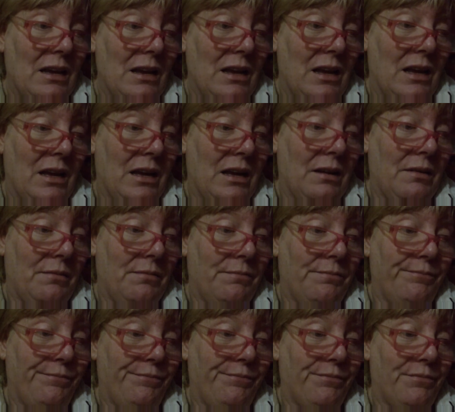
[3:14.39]
And
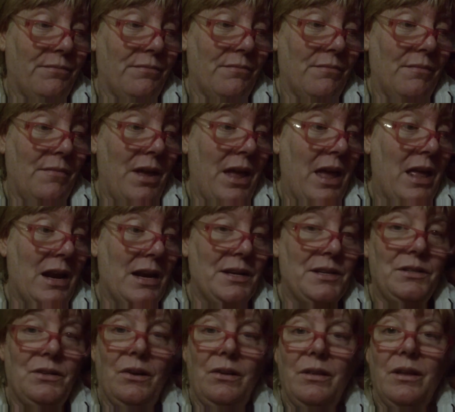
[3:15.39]
I
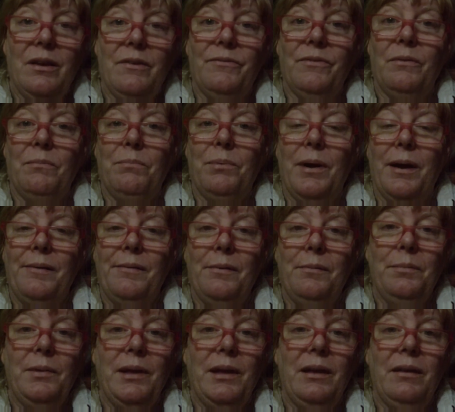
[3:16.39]
stood there for
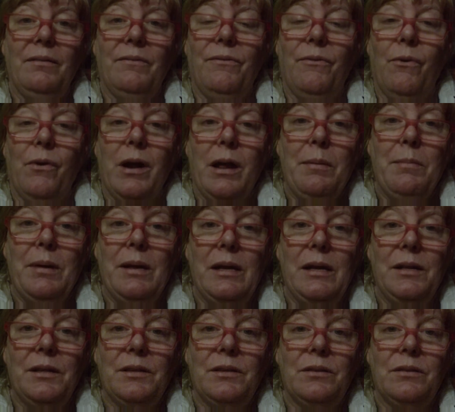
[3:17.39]
probably 40
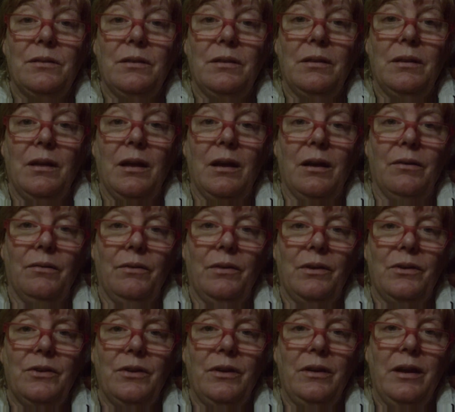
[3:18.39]
minutes, you know,
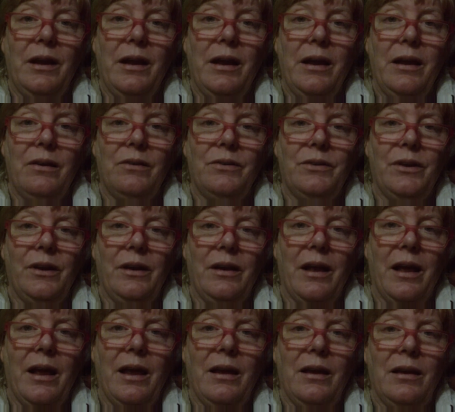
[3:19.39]
should I or shouldn't
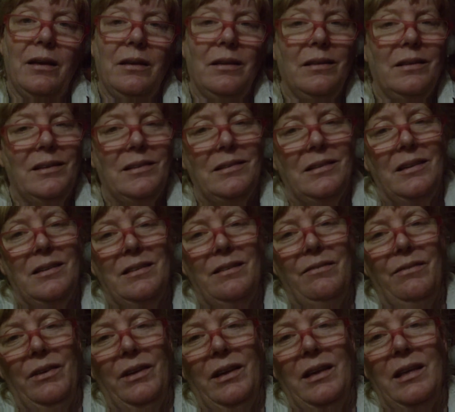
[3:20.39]
I? This isn't
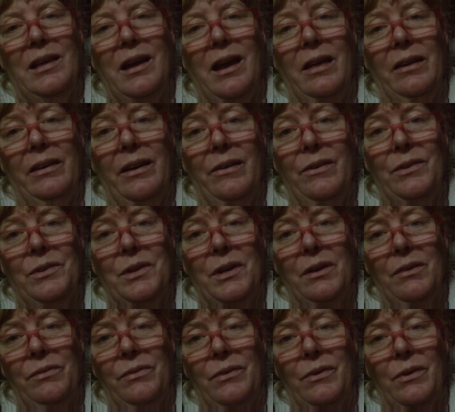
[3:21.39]
really the color I was
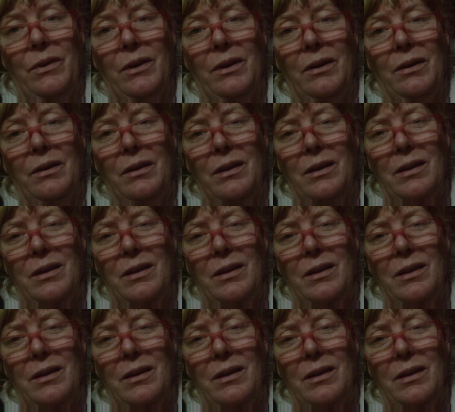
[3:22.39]
looking for.